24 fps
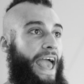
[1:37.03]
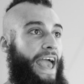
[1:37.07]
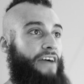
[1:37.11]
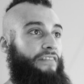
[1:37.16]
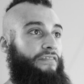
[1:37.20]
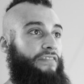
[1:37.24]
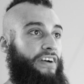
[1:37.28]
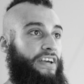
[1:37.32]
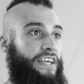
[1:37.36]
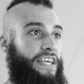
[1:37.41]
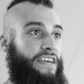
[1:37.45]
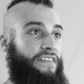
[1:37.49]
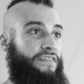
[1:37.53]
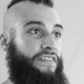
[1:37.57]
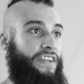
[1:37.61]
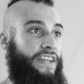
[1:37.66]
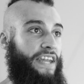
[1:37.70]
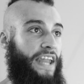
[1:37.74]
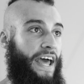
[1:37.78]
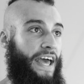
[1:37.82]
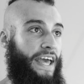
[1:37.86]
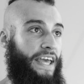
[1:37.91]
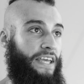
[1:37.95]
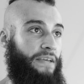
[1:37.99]
ever
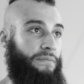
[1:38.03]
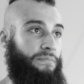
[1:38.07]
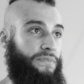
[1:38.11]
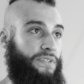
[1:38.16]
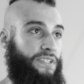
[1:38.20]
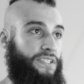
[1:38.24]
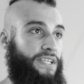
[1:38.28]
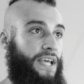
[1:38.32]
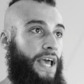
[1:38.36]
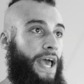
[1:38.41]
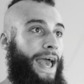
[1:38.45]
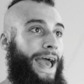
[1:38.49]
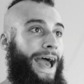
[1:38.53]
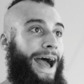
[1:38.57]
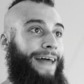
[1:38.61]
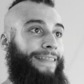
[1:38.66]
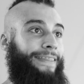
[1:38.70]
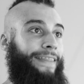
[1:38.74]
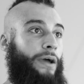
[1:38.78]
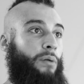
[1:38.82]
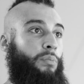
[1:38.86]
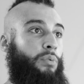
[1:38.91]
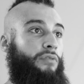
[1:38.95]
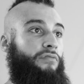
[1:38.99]
given names,
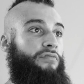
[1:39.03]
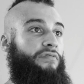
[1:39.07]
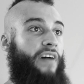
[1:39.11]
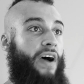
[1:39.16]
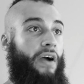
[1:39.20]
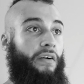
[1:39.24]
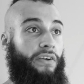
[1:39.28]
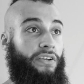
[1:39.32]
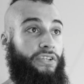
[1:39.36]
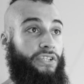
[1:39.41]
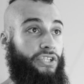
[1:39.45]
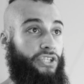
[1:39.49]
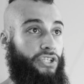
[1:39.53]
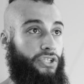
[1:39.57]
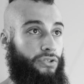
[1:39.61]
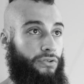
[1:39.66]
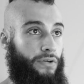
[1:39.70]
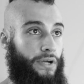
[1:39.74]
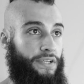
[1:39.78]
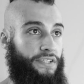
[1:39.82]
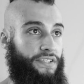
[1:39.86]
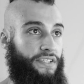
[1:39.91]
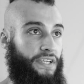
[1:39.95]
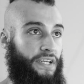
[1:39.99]
and they were very
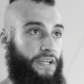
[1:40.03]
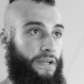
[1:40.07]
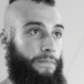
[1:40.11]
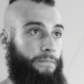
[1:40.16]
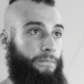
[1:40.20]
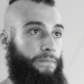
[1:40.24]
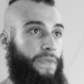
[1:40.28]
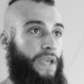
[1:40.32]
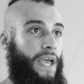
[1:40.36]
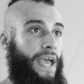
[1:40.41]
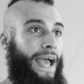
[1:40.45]
distressing.